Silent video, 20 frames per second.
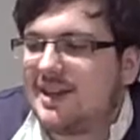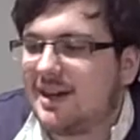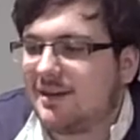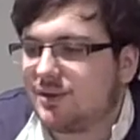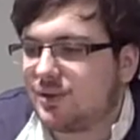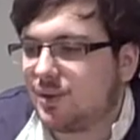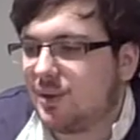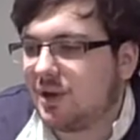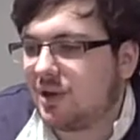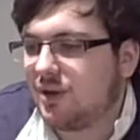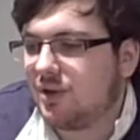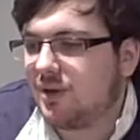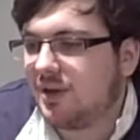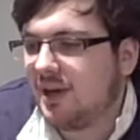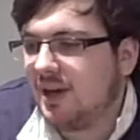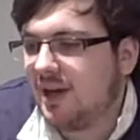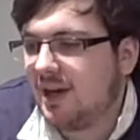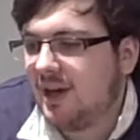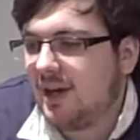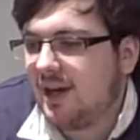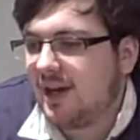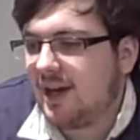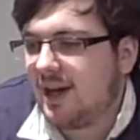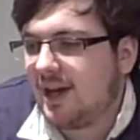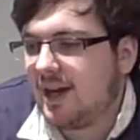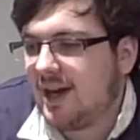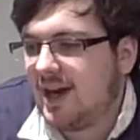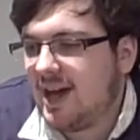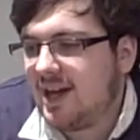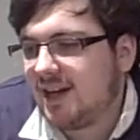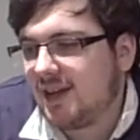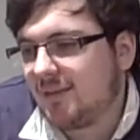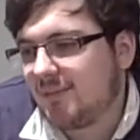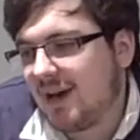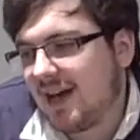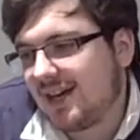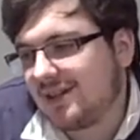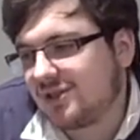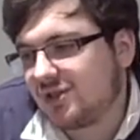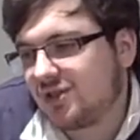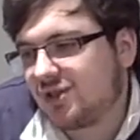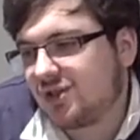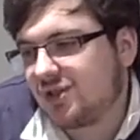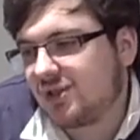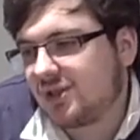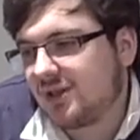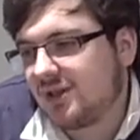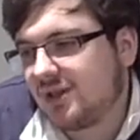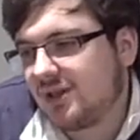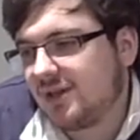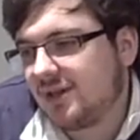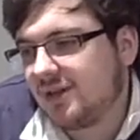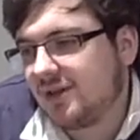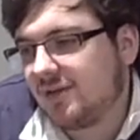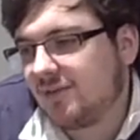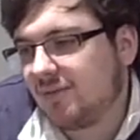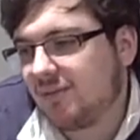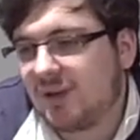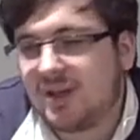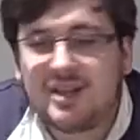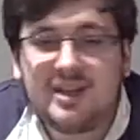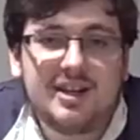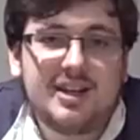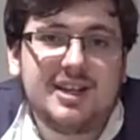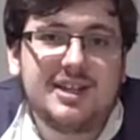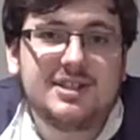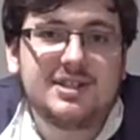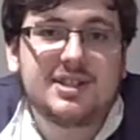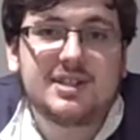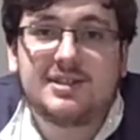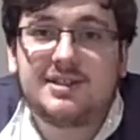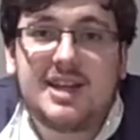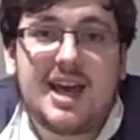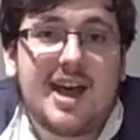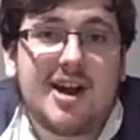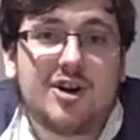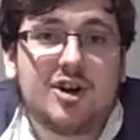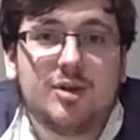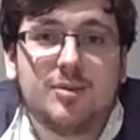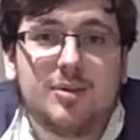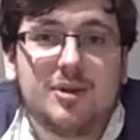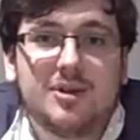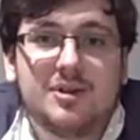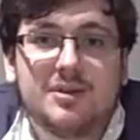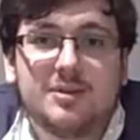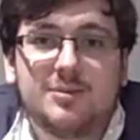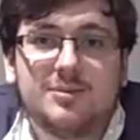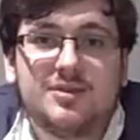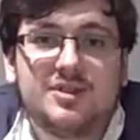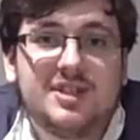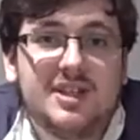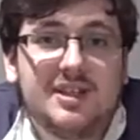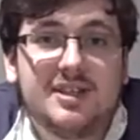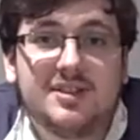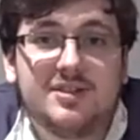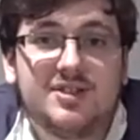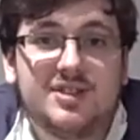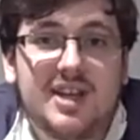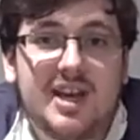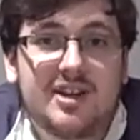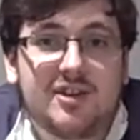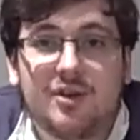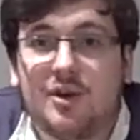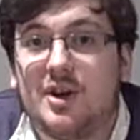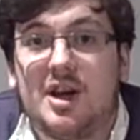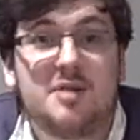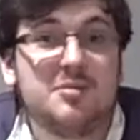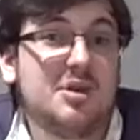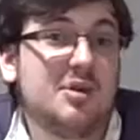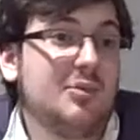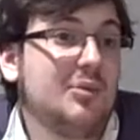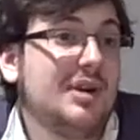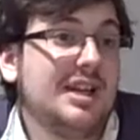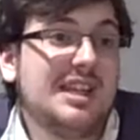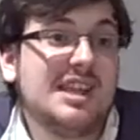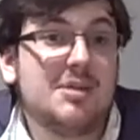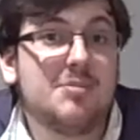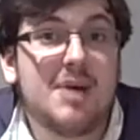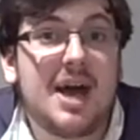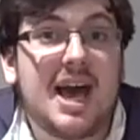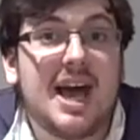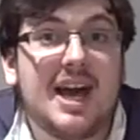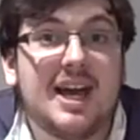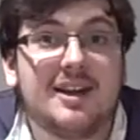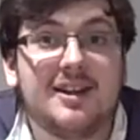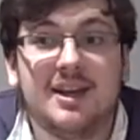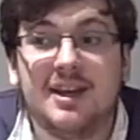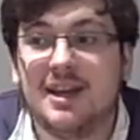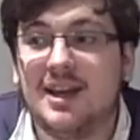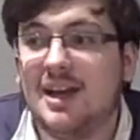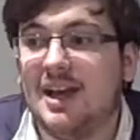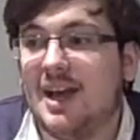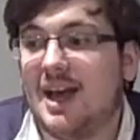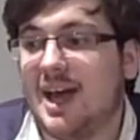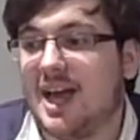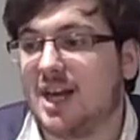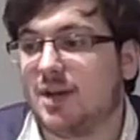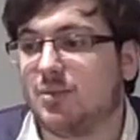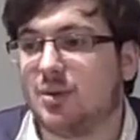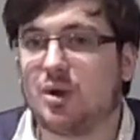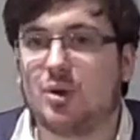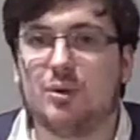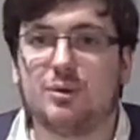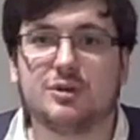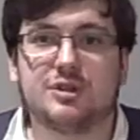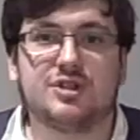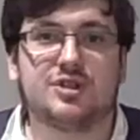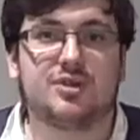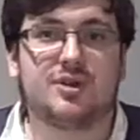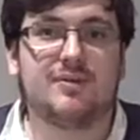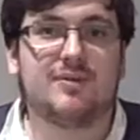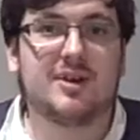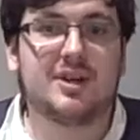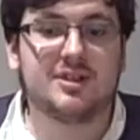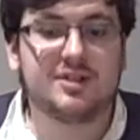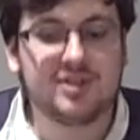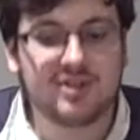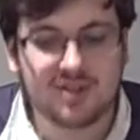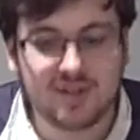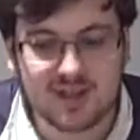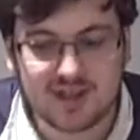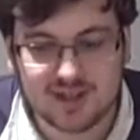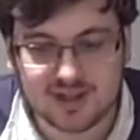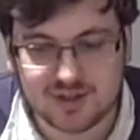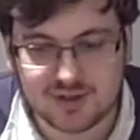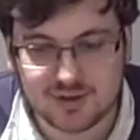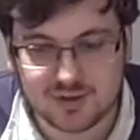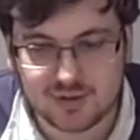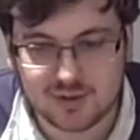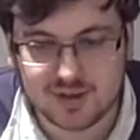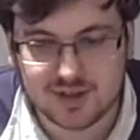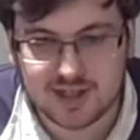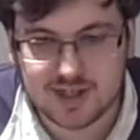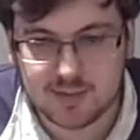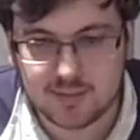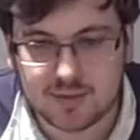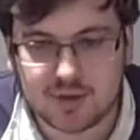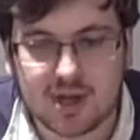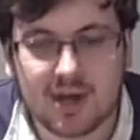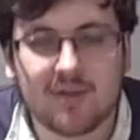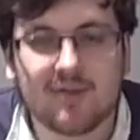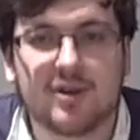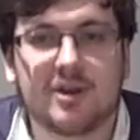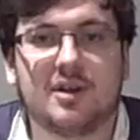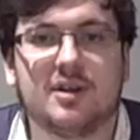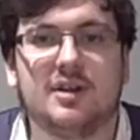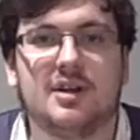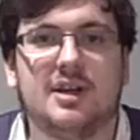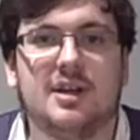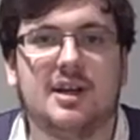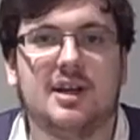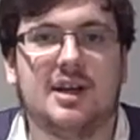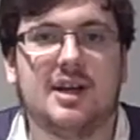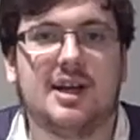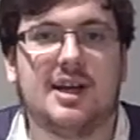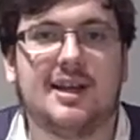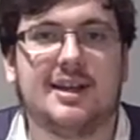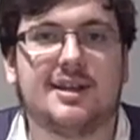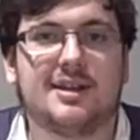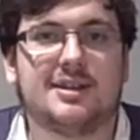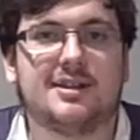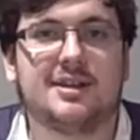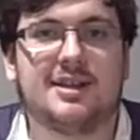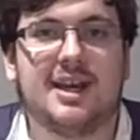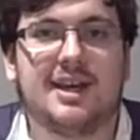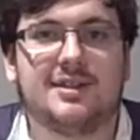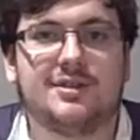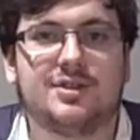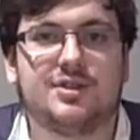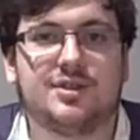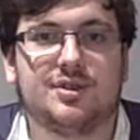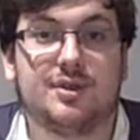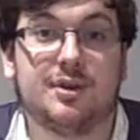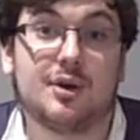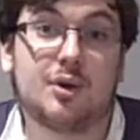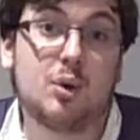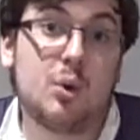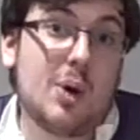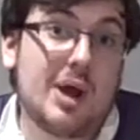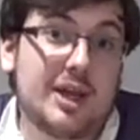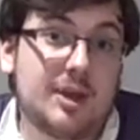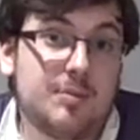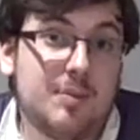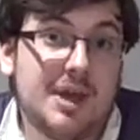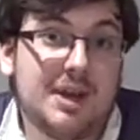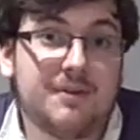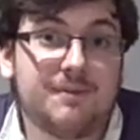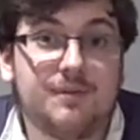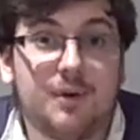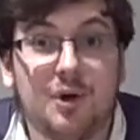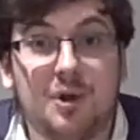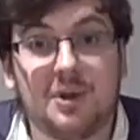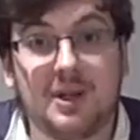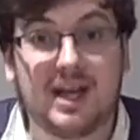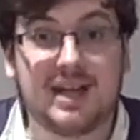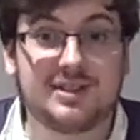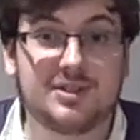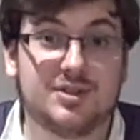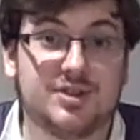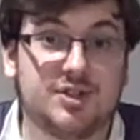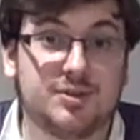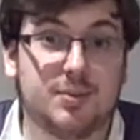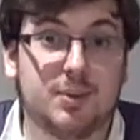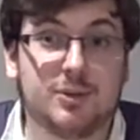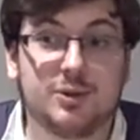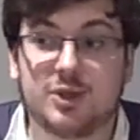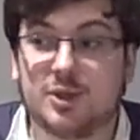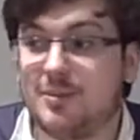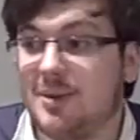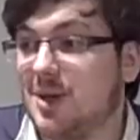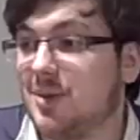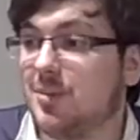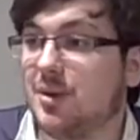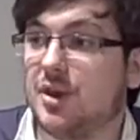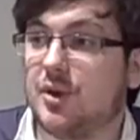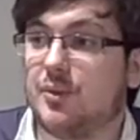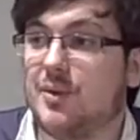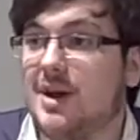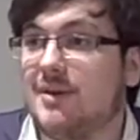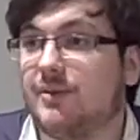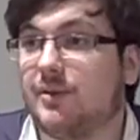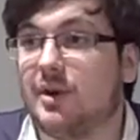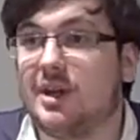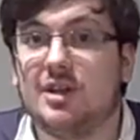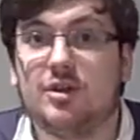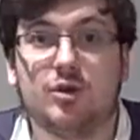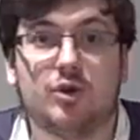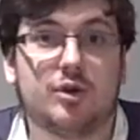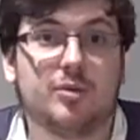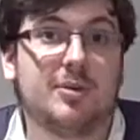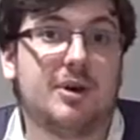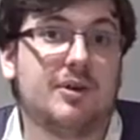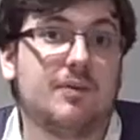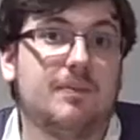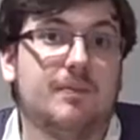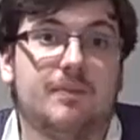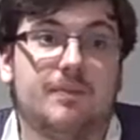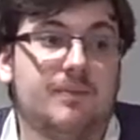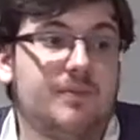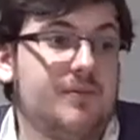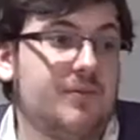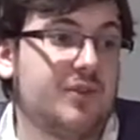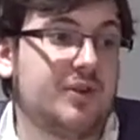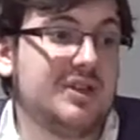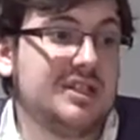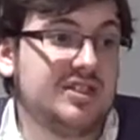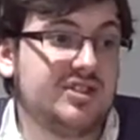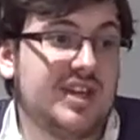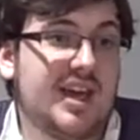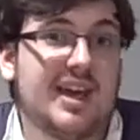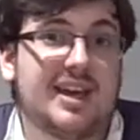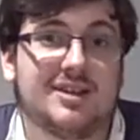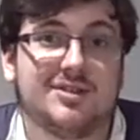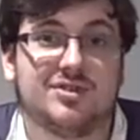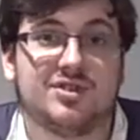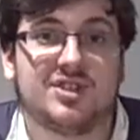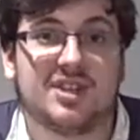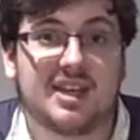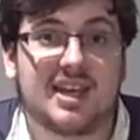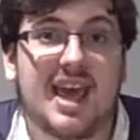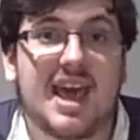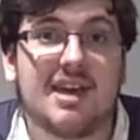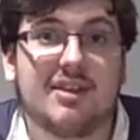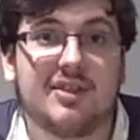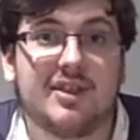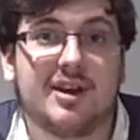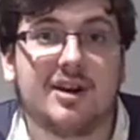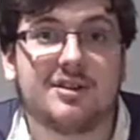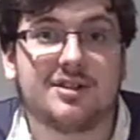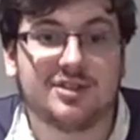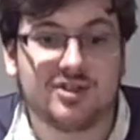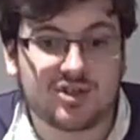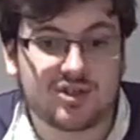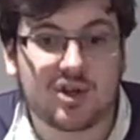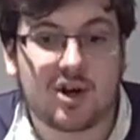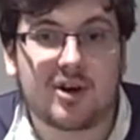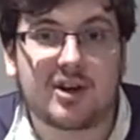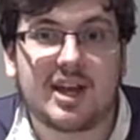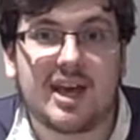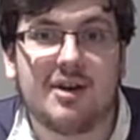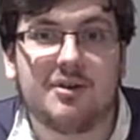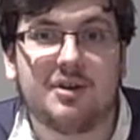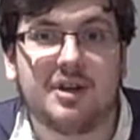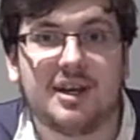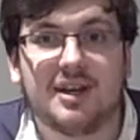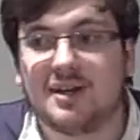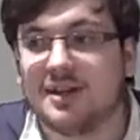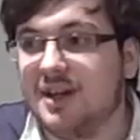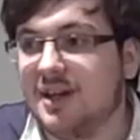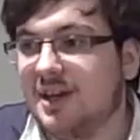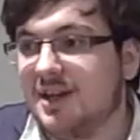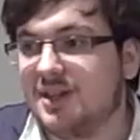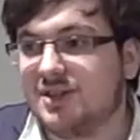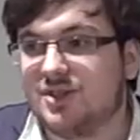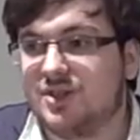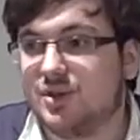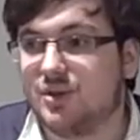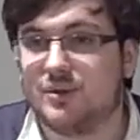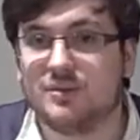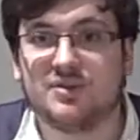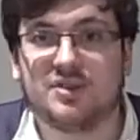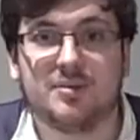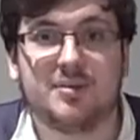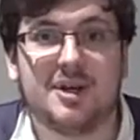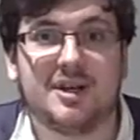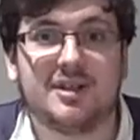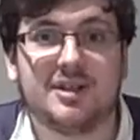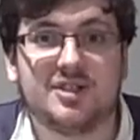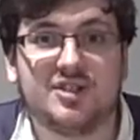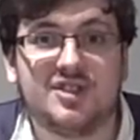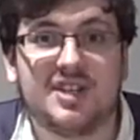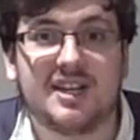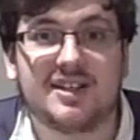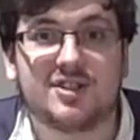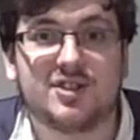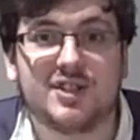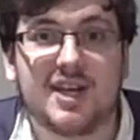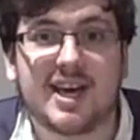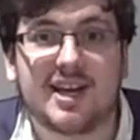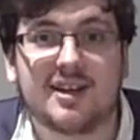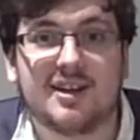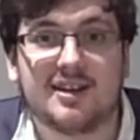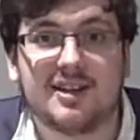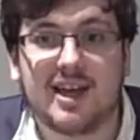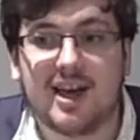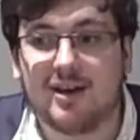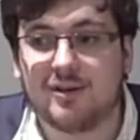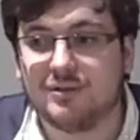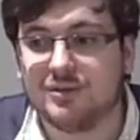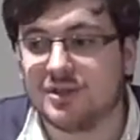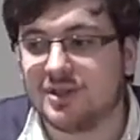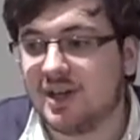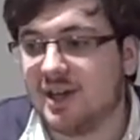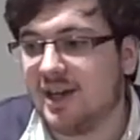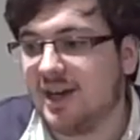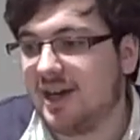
That was quite good. End of the match, Melina hits a terrible seated senton. I mean, really bad. And McCool just reverses it into a deep cover and gets the quick pinfall as it's supposed to be. But the referee took about 3 seconds to get there to start counting, so it was about a 6-second count.